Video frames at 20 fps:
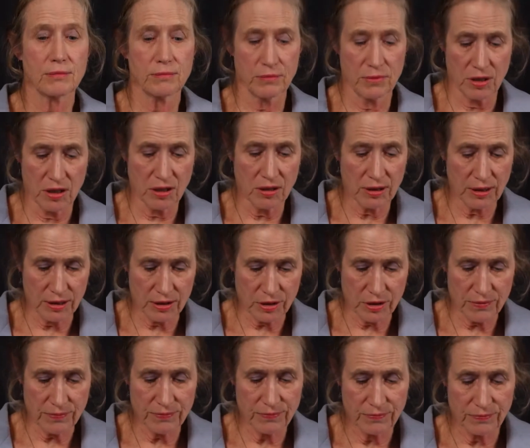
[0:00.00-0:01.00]

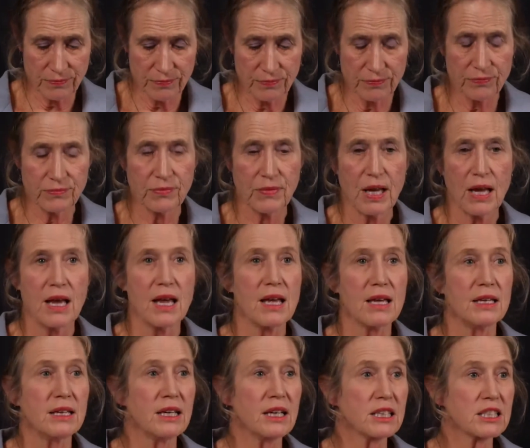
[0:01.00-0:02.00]
Knowledge.
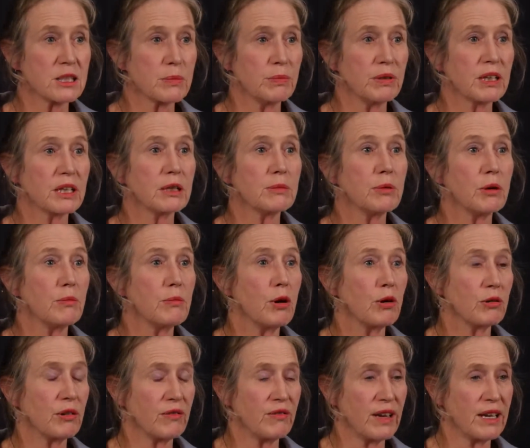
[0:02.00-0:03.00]
An inexplicable
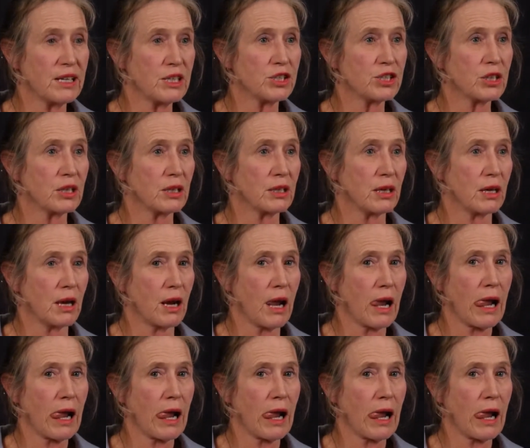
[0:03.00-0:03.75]
motivation.